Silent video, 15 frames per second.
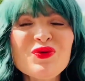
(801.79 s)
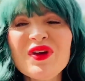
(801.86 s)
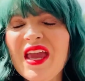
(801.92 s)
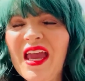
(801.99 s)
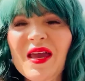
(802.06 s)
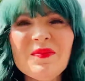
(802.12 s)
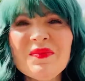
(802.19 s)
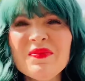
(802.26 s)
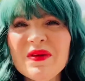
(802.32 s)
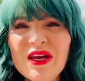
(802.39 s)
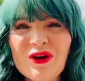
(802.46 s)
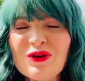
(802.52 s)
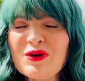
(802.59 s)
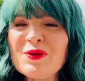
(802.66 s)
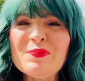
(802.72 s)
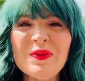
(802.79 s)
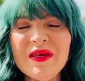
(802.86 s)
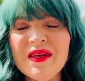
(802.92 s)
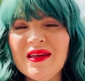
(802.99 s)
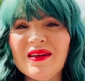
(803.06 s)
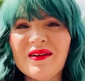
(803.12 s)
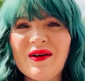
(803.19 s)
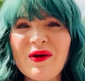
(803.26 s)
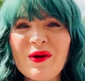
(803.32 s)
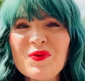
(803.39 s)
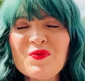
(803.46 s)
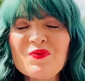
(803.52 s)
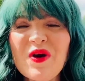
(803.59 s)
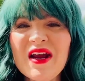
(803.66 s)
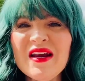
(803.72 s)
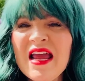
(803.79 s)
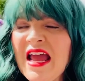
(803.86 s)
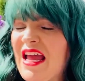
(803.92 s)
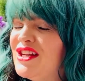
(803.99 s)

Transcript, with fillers: came here to be, or write,